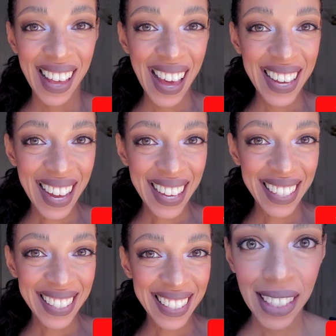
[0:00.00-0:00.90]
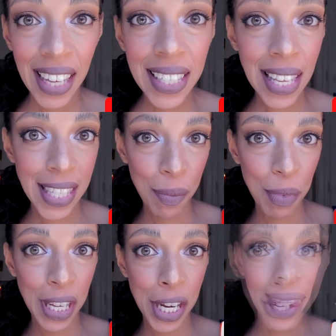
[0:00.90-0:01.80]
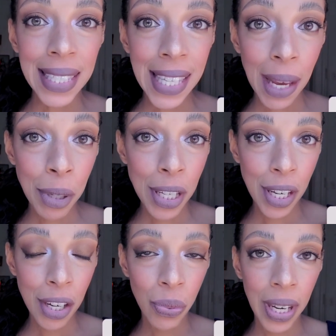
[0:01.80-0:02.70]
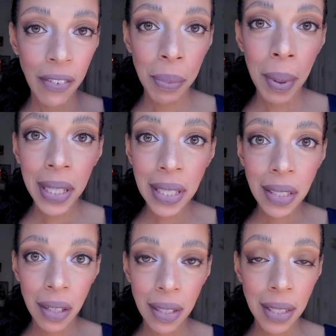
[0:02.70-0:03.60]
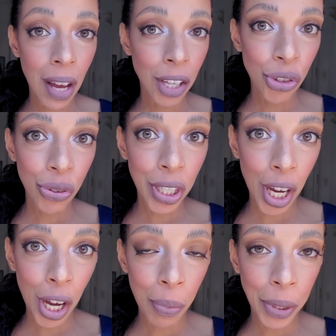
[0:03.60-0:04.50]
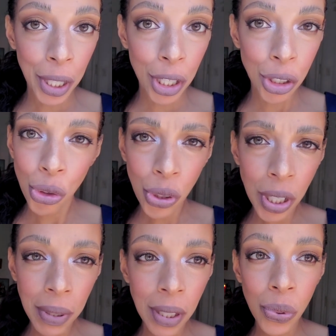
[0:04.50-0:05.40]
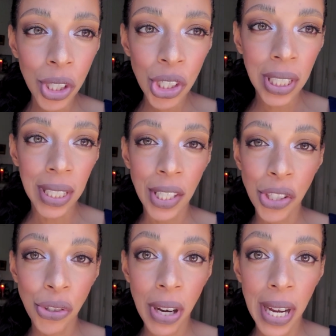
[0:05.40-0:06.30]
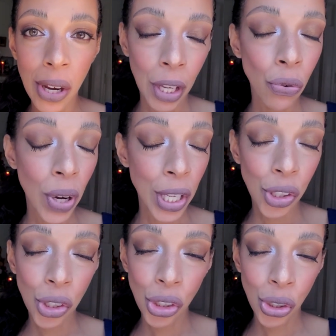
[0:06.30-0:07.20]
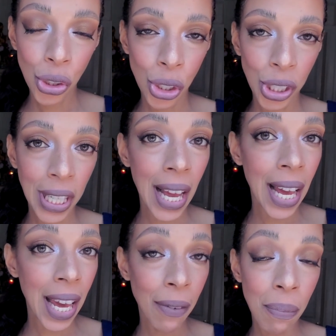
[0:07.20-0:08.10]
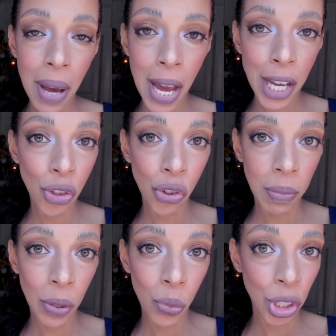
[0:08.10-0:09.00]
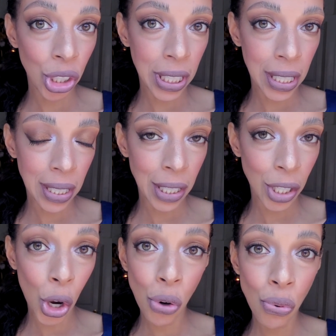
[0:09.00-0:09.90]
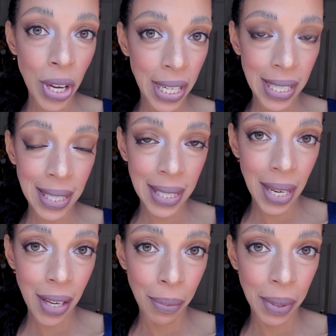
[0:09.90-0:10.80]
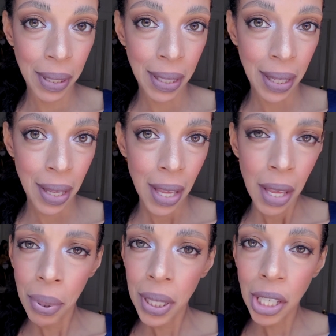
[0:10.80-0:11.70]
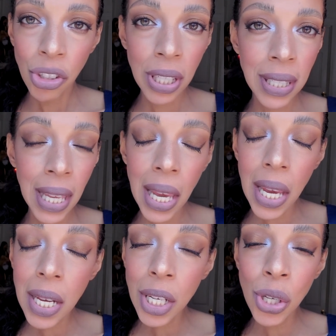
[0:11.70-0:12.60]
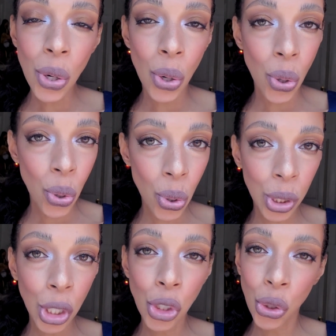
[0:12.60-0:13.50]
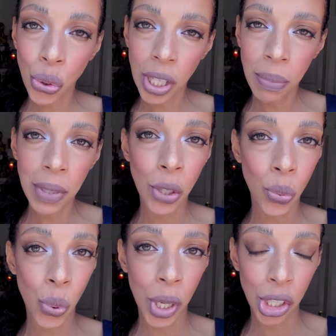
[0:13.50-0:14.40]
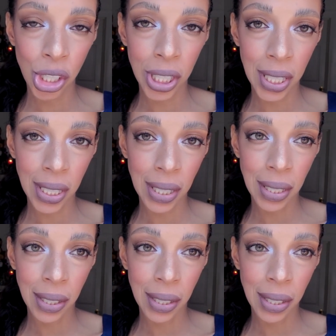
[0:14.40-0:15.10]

Hi guys, it's that time of year. That time of year where everybody starts conjuring up their dreamy wish list, right? Rest assured that I have my dreamy wish list already set up. But not just any old dreamy wish list.